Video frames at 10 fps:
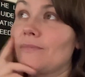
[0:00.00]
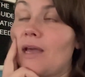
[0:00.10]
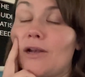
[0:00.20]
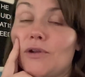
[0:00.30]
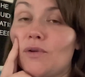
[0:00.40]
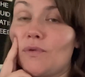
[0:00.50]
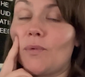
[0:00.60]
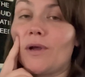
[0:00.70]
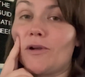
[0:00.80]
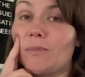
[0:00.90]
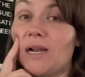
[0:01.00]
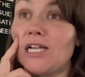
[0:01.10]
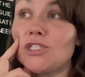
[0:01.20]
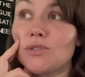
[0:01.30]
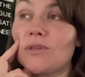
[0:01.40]
I don't know if it will, but I
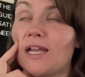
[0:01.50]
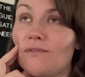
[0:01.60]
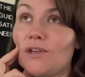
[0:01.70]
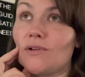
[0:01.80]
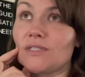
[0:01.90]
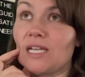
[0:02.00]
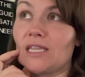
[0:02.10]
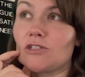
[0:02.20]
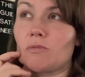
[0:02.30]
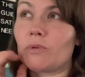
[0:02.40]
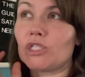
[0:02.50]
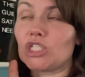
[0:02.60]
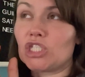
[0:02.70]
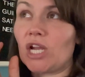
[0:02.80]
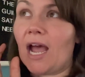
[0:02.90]
do like videos like this where people
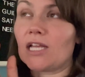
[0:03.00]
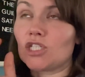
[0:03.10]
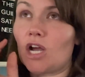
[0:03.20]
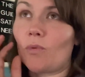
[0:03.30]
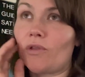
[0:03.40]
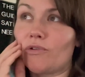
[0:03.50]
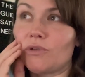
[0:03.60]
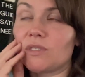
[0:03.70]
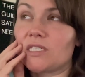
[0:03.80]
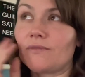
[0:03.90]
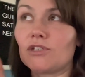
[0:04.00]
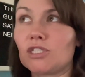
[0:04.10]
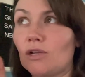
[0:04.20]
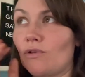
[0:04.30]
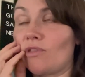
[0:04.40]
just chat and talk while they're doing stuff and
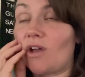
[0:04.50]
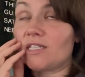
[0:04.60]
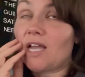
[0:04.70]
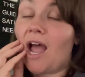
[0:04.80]
share their thoughts.